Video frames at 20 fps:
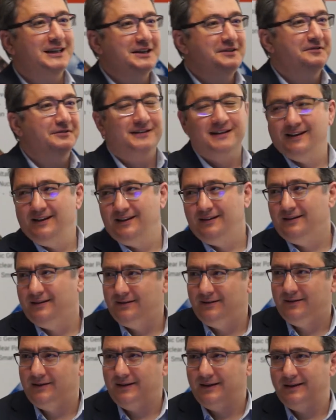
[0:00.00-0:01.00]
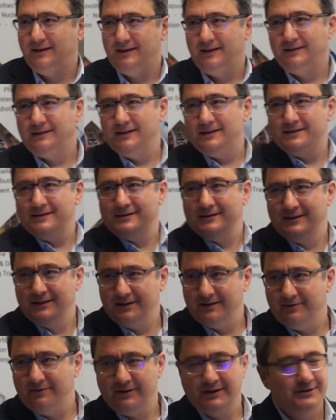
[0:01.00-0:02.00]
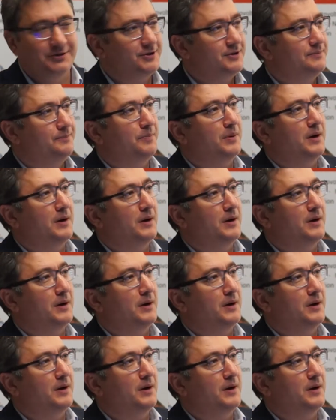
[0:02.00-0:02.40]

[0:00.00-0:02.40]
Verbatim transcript: lived uh, uh in this uh, region,